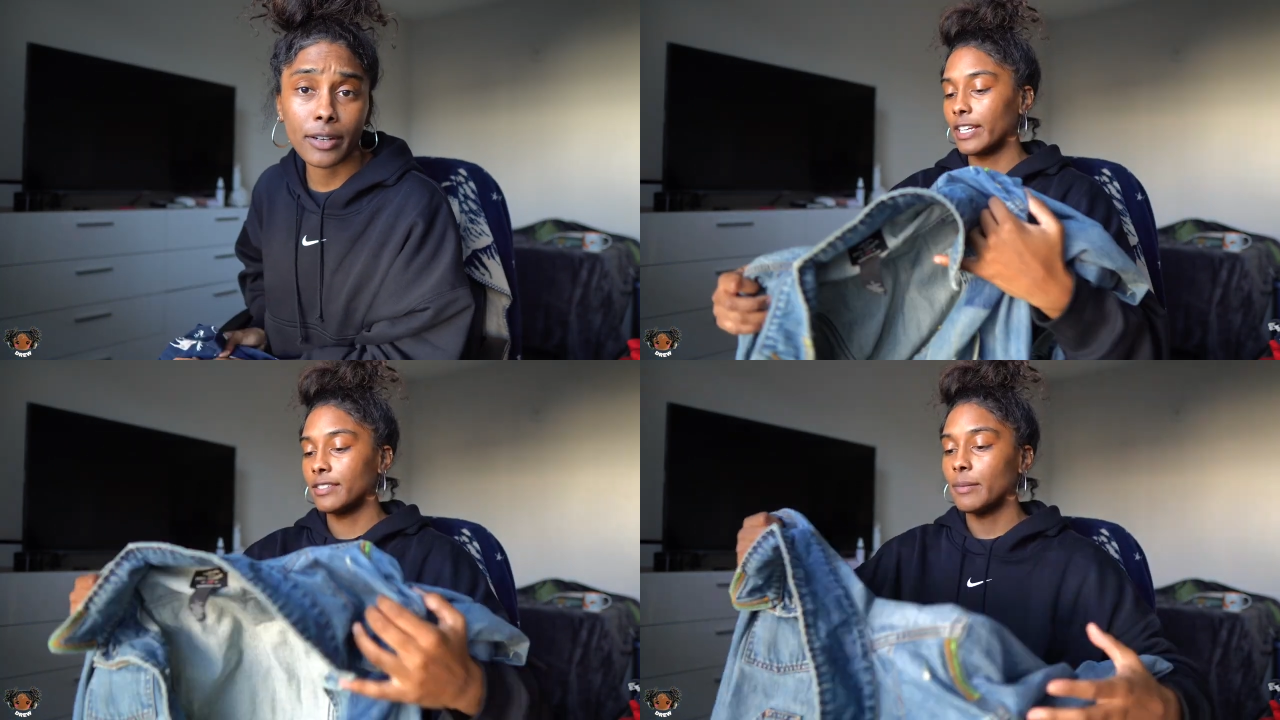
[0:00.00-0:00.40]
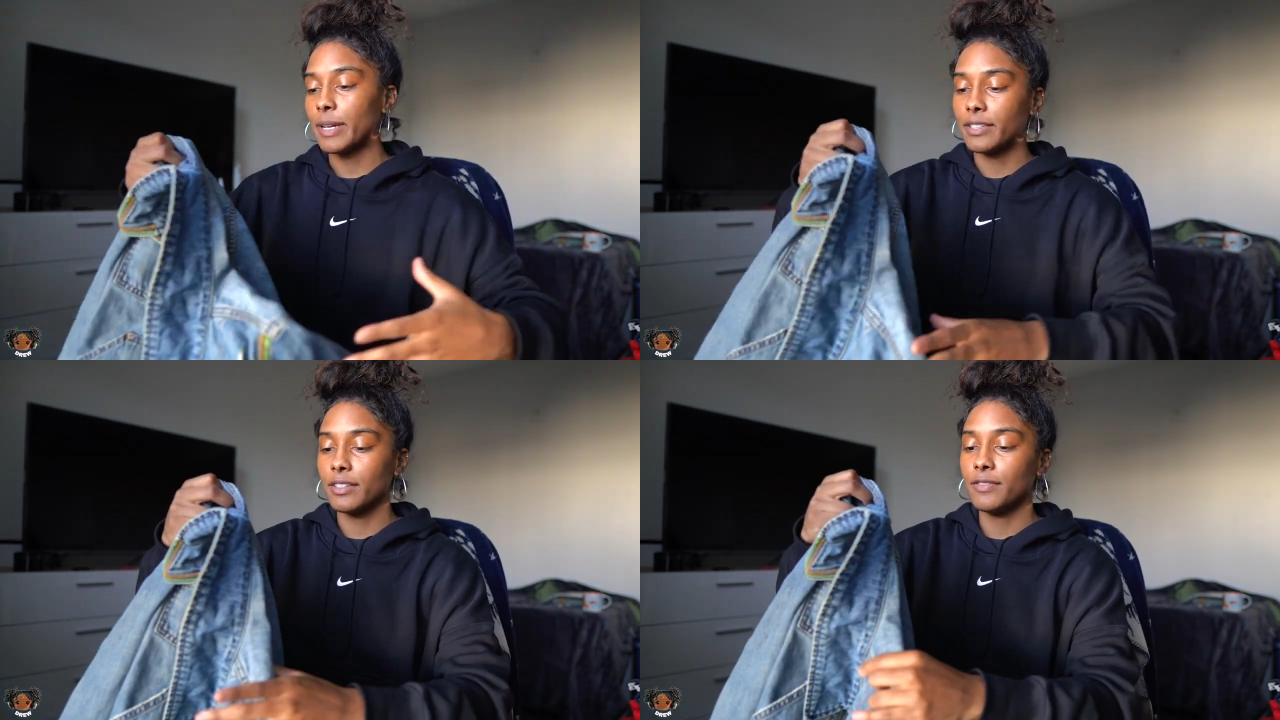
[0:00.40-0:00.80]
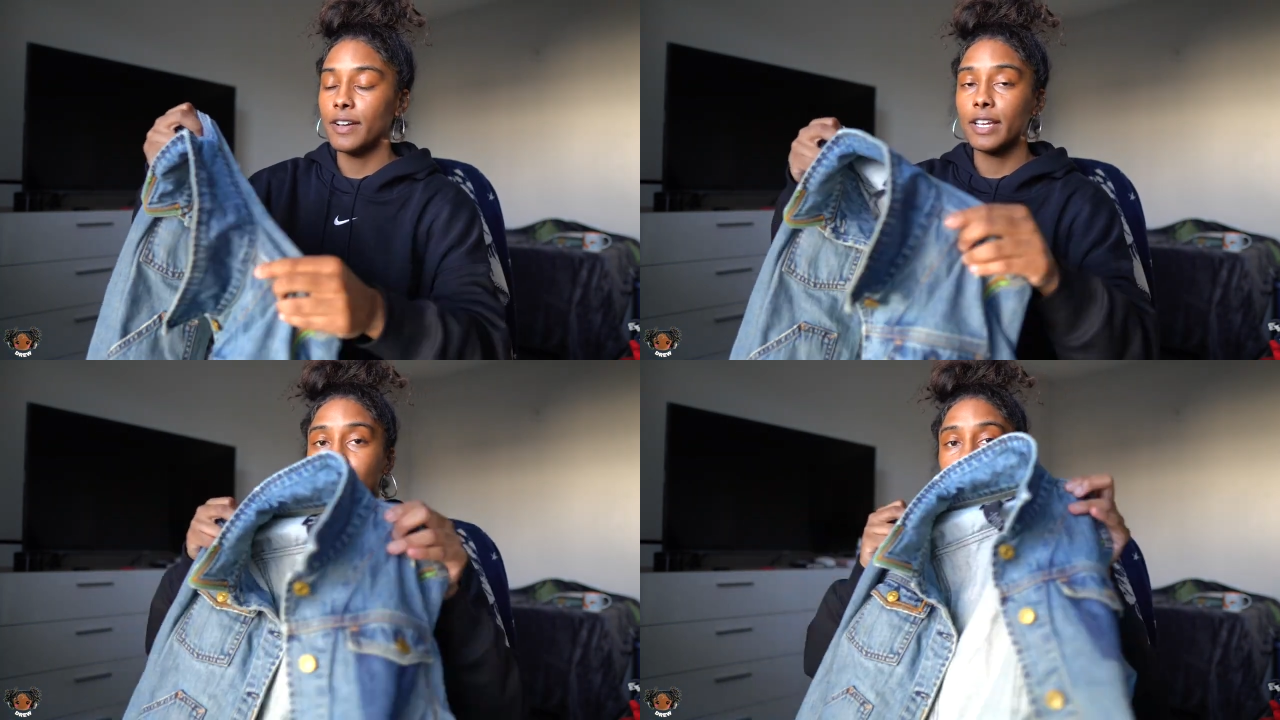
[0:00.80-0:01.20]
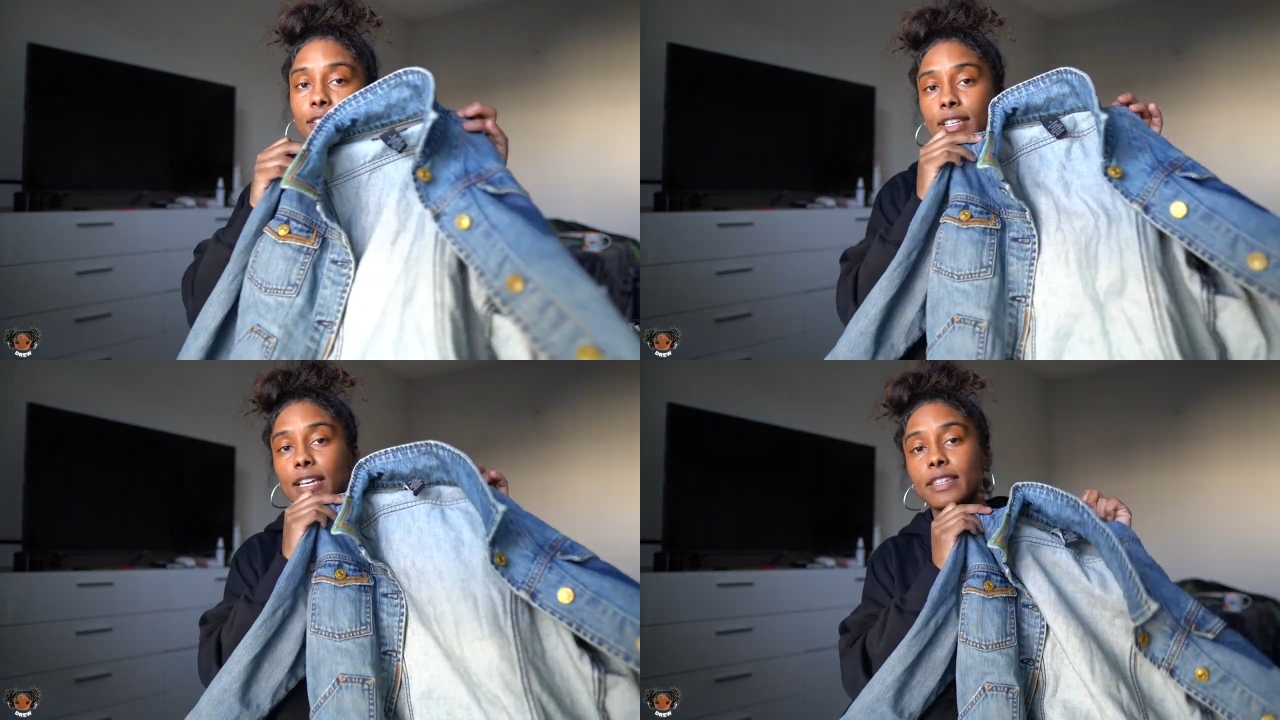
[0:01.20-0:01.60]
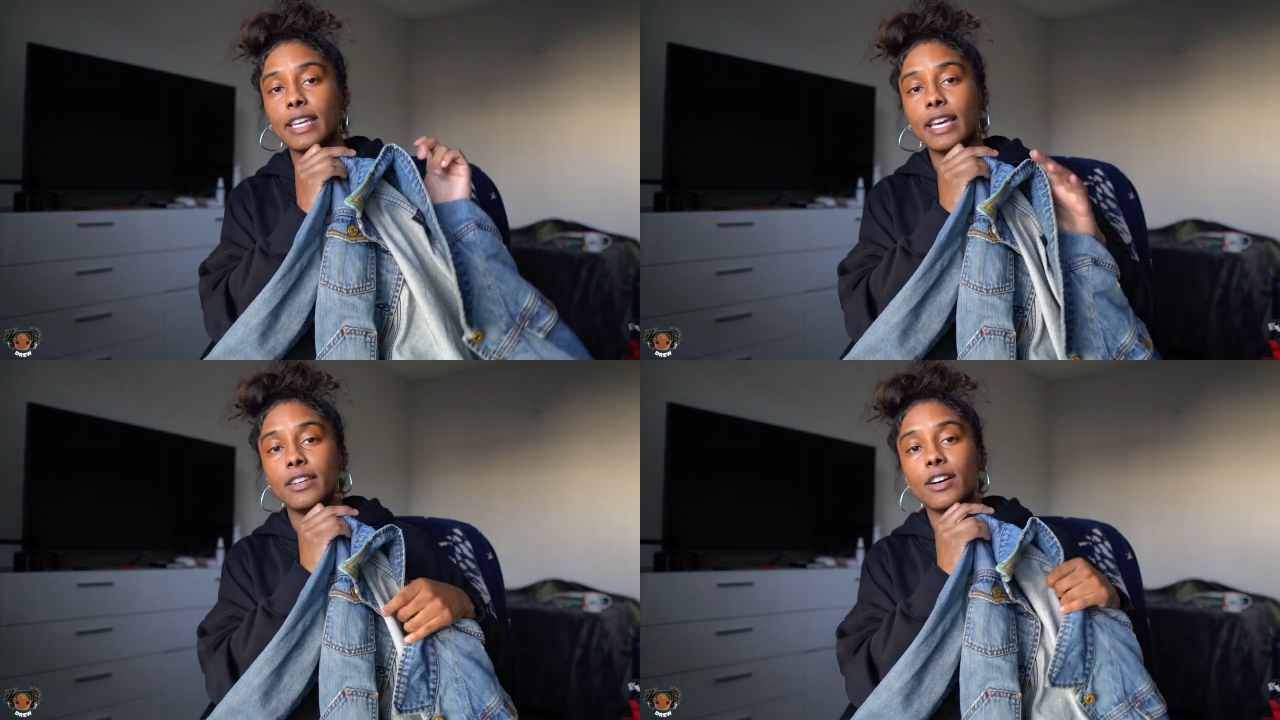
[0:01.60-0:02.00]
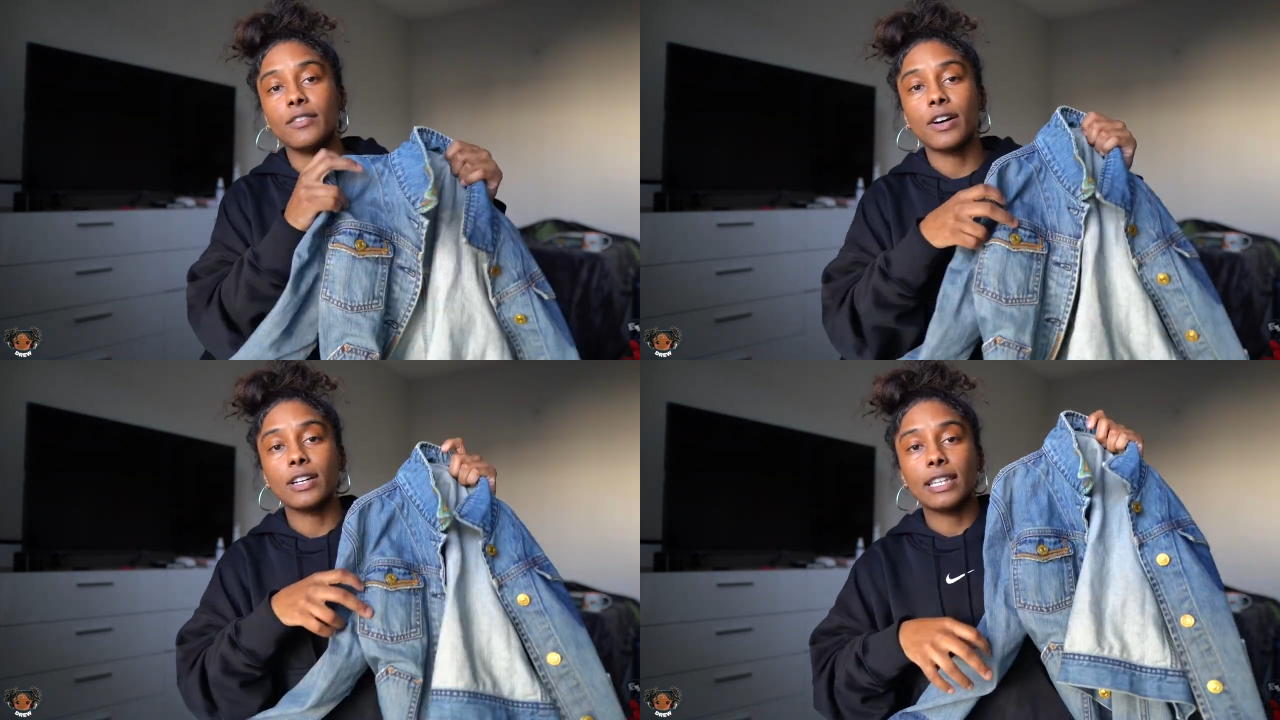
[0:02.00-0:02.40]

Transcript: Next up, I did find this at the end of our